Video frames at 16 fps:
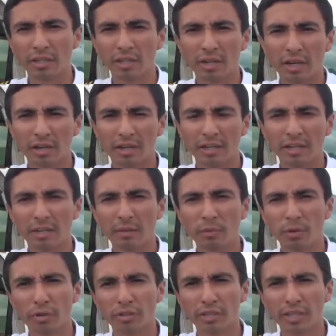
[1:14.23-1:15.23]
got on a
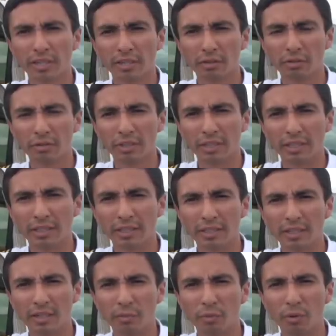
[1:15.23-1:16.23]
motorcycle and
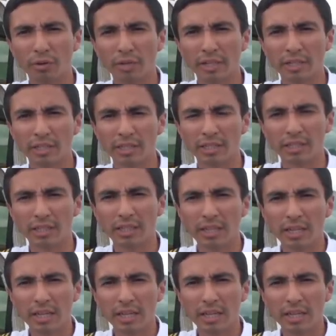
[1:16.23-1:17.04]
uh, rode into,